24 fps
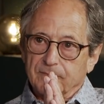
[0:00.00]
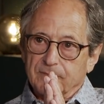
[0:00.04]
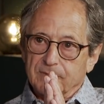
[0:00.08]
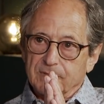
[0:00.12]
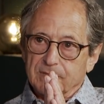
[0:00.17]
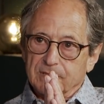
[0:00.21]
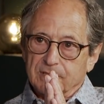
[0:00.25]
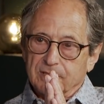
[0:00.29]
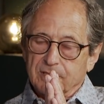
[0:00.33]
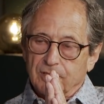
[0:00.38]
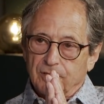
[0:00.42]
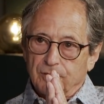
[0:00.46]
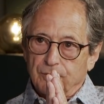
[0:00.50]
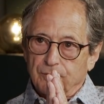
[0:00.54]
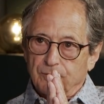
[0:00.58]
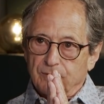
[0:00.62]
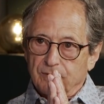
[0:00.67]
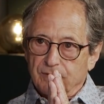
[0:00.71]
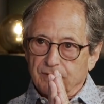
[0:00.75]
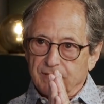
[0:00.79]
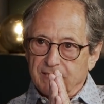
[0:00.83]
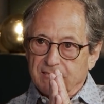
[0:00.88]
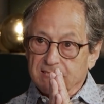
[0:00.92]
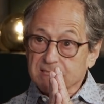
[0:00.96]
so
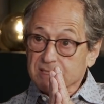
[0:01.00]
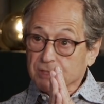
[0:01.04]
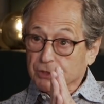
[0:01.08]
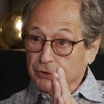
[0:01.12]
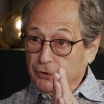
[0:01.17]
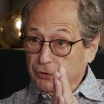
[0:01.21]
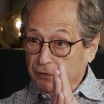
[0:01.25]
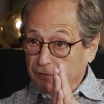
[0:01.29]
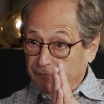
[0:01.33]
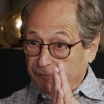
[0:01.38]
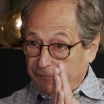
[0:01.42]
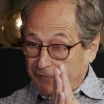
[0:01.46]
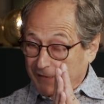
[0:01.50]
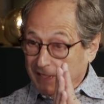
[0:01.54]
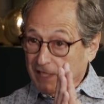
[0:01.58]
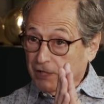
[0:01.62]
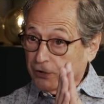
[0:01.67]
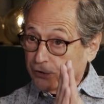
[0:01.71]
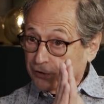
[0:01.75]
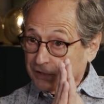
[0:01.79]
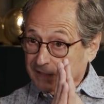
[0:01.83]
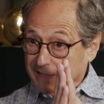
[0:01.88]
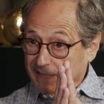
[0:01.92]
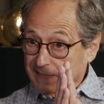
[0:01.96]
there is fairly
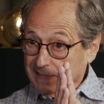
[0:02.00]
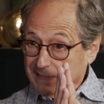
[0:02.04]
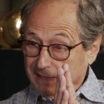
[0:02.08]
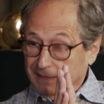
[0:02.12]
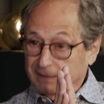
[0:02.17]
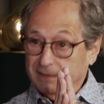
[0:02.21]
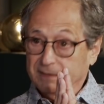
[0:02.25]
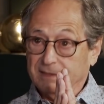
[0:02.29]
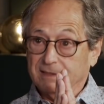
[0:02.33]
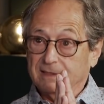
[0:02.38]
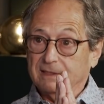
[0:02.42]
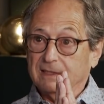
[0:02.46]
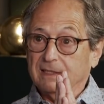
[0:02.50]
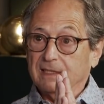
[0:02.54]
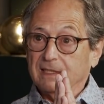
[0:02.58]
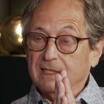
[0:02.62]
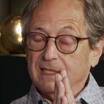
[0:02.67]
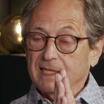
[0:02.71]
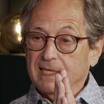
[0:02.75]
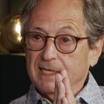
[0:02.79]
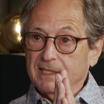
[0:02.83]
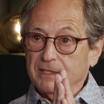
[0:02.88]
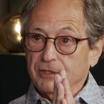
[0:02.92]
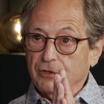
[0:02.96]
good data,
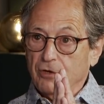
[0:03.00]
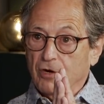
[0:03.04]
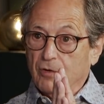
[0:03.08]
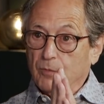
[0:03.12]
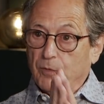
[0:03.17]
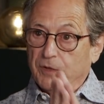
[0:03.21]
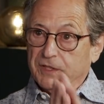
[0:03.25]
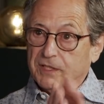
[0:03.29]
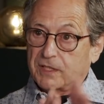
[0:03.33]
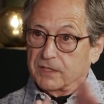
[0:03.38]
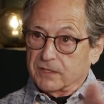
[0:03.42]
and not wanting